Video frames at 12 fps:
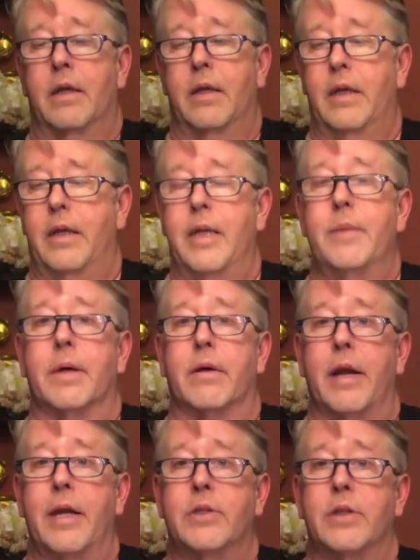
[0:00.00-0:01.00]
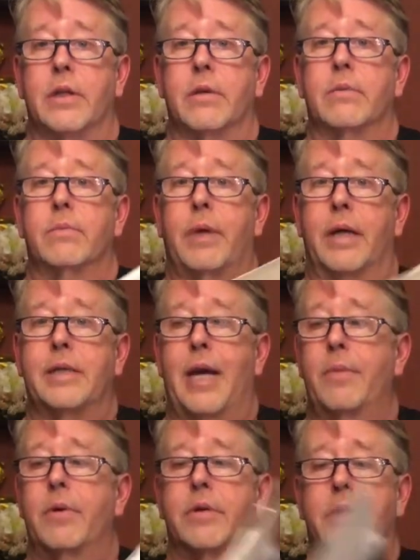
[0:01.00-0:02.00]
immigration. By the
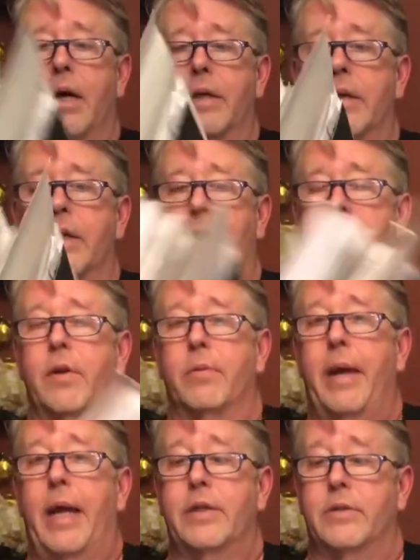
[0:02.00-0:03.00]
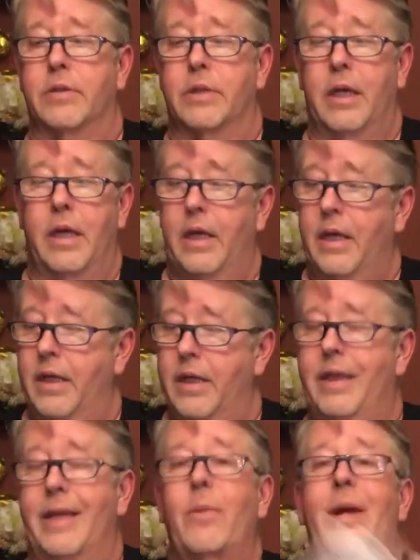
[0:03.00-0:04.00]
time you're done, you're going to have your master's. The
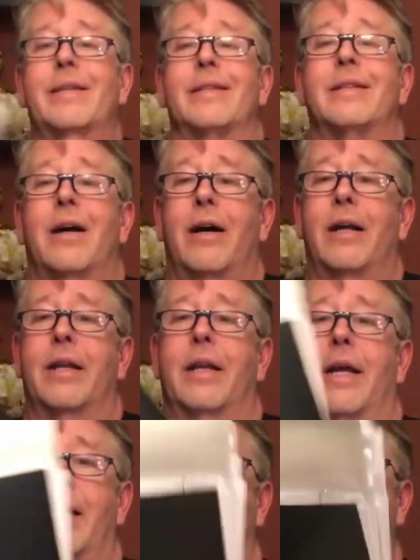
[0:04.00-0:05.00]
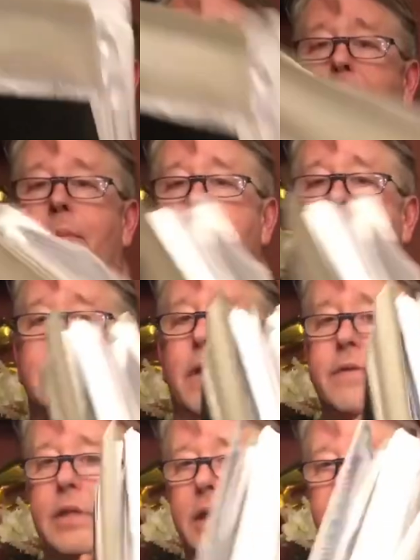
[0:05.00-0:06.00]
thing weighs a ton. I can't tell you how much
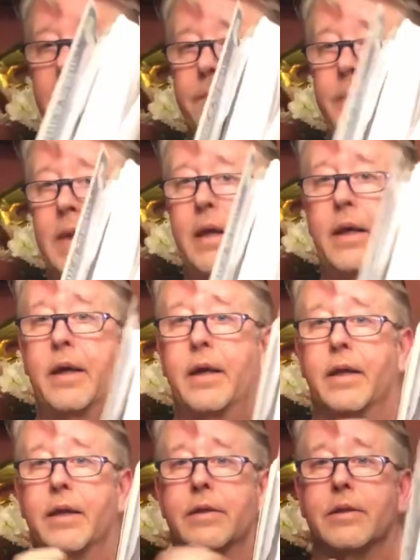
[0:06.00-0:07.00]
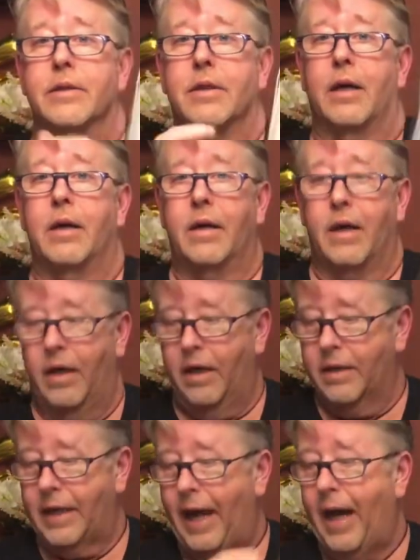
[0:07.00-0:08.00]
stuff's in here. This is
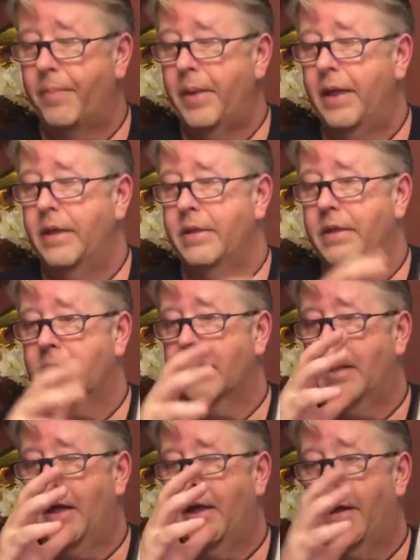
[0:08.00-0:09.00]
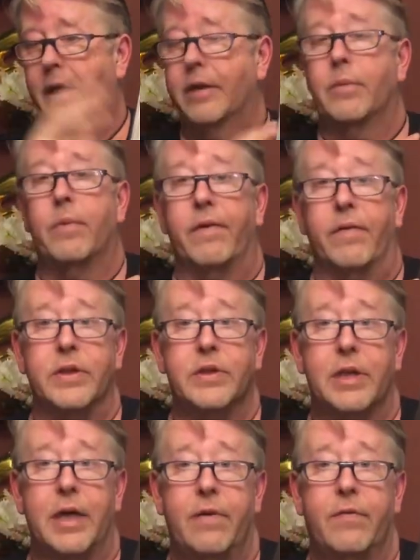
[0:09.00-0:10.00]
copies and things that we've
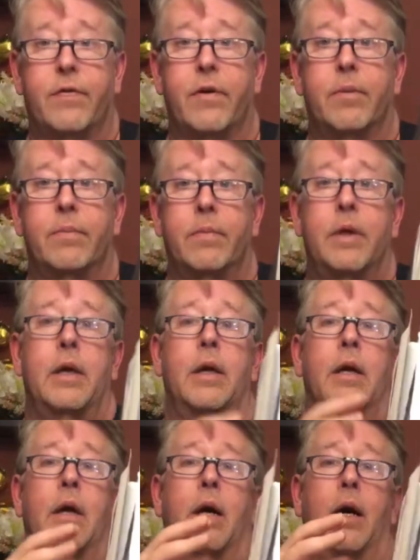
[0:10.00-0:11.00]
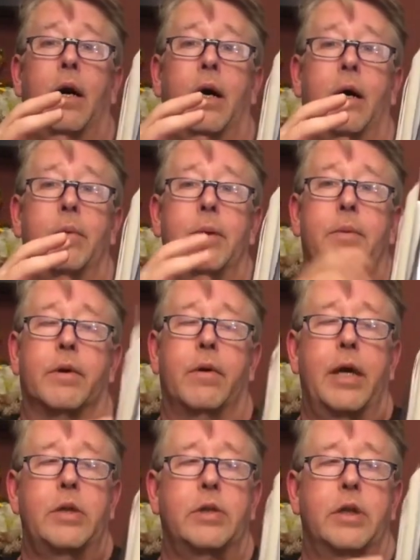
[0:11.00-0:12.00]
received from
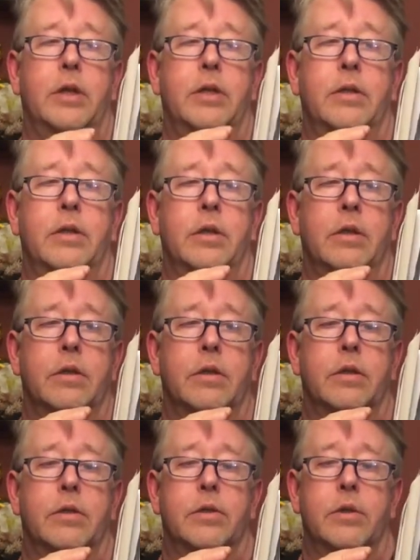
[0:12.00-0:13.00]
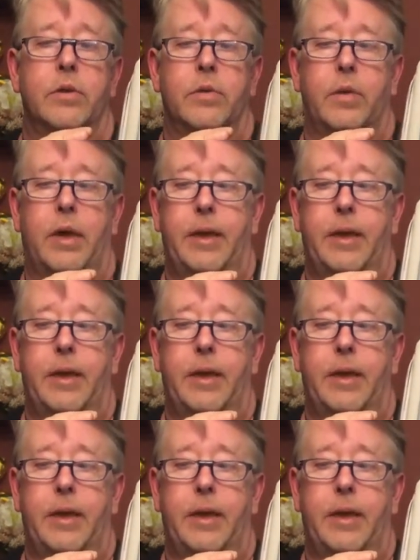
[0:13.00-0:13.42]
immigration to